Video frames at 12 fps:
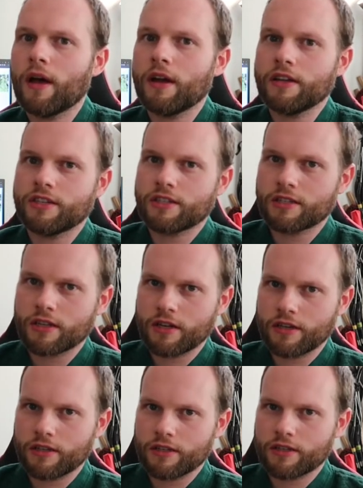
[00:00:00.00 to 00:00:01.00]
I
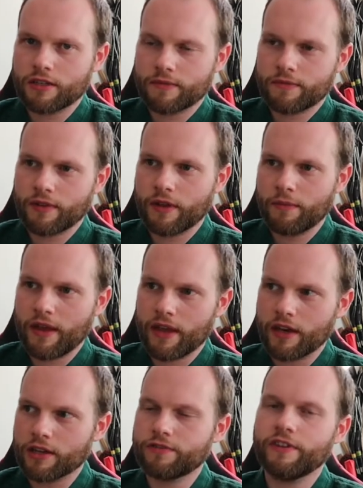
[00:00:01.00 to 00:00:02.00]
started uh,
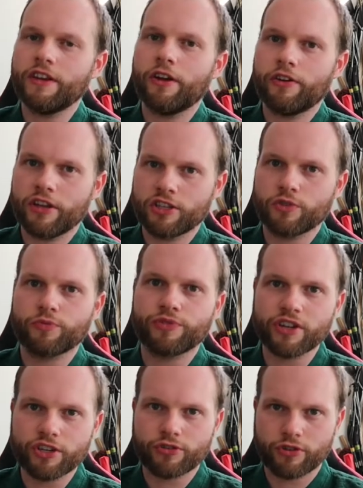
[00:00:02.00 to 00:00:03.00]
making this video, I did some
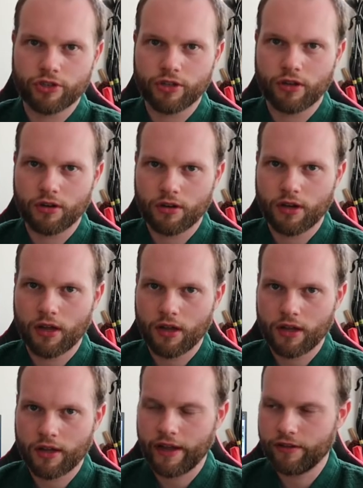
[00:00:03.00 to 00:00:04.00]
research on
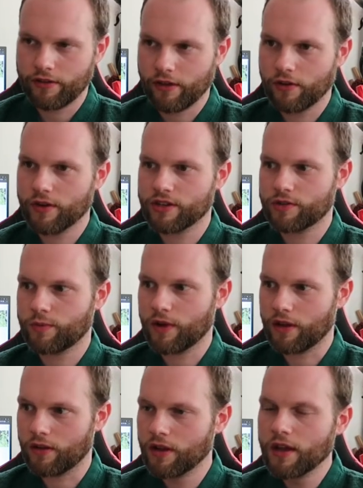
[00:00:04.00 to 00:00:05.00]
uh, kendo as
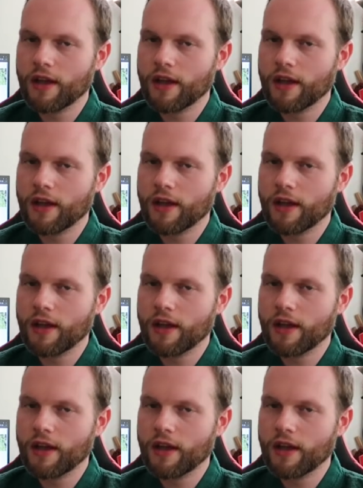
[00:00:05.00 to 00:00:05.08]
well.